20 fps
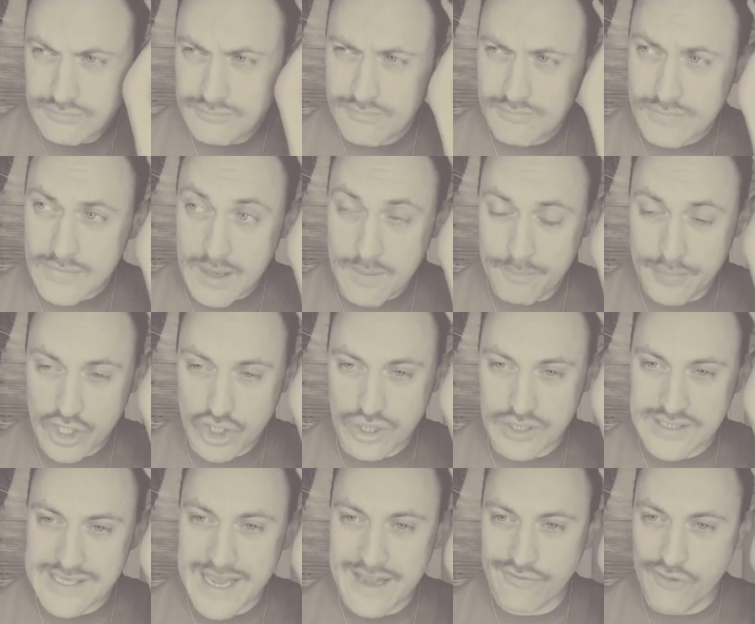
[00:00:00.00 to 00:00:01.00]
Because
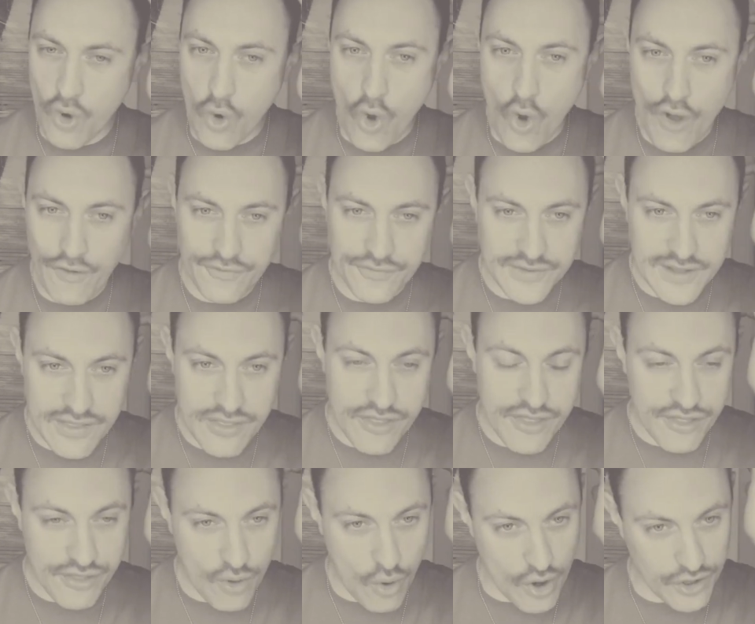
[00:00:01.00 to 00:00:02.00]
I've often
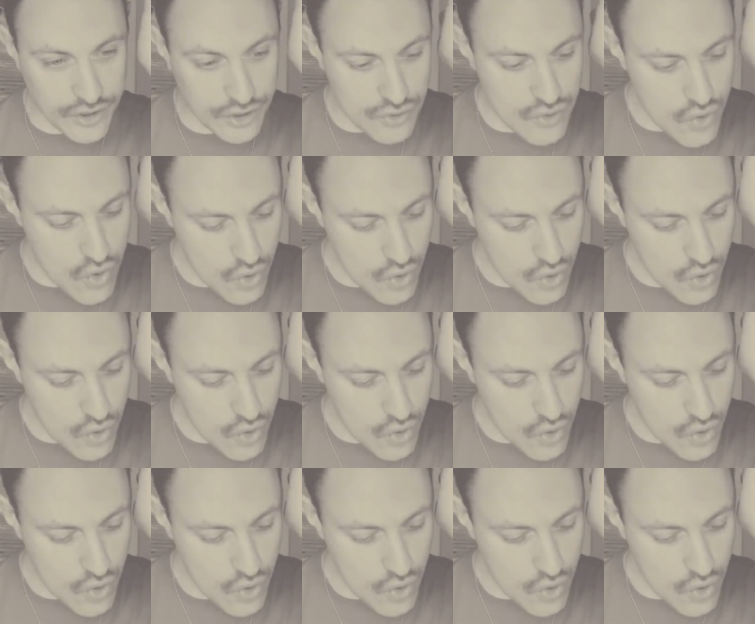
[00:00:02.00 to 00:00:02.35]
thought, you know,